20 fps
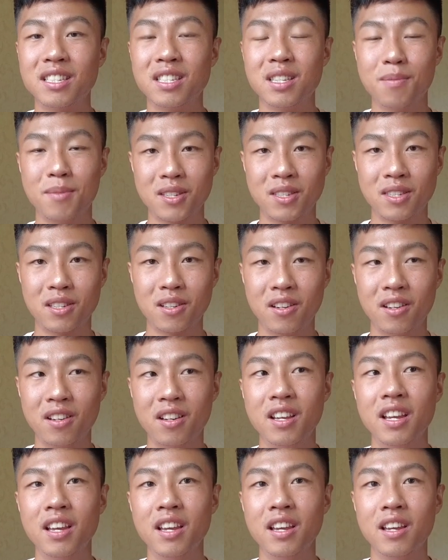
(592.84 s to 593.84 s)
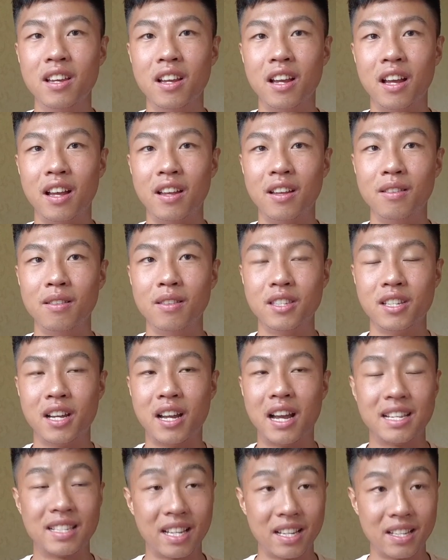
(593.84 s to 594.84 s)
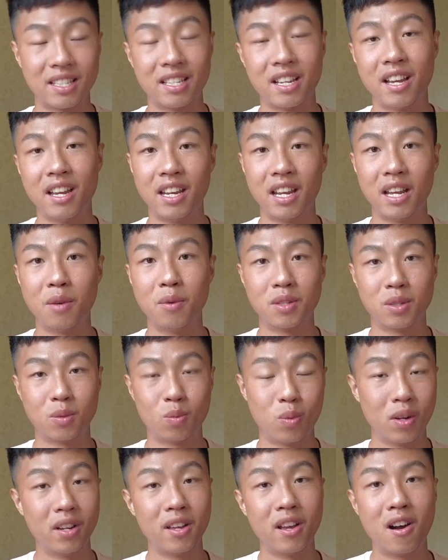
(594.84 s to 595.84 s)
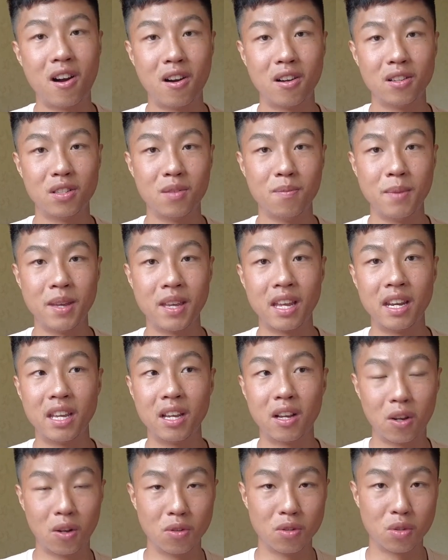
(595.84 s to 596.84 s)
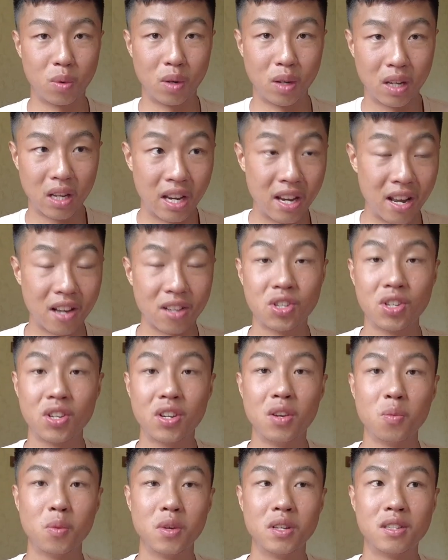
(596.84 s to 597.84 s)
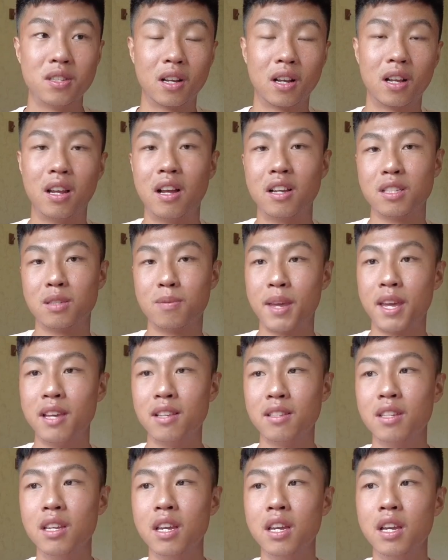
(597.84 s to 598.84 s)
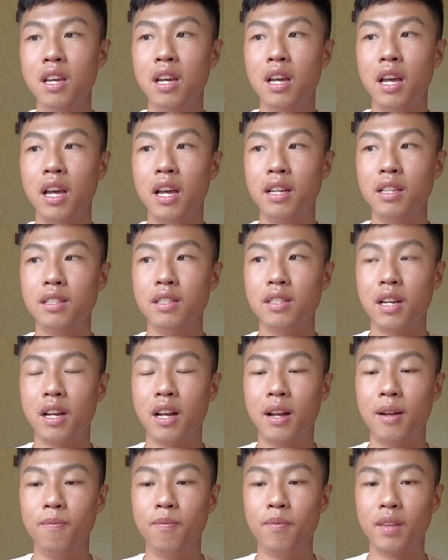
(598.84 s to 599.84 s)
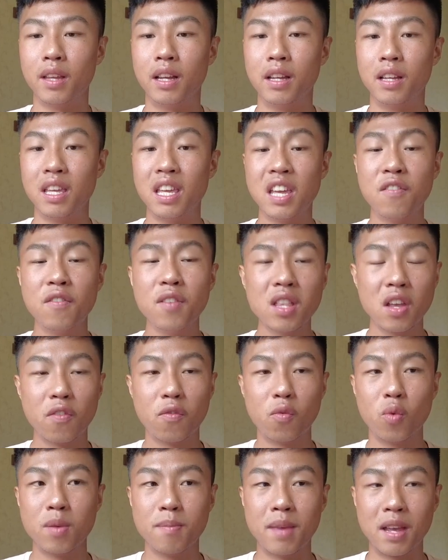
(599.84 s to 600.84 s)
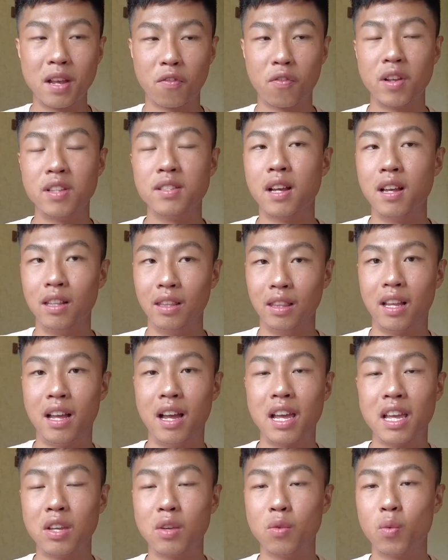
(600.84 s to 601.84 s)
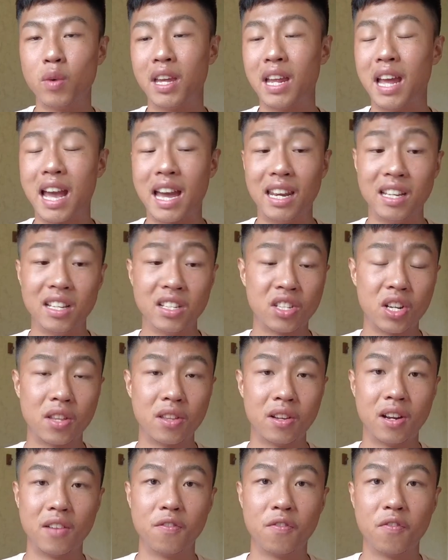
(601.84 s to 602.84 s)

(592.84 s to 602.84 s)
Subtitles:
semester. And as I said, it was really hard to make any close connection with the classmates. And even if we make friends online, we add each other on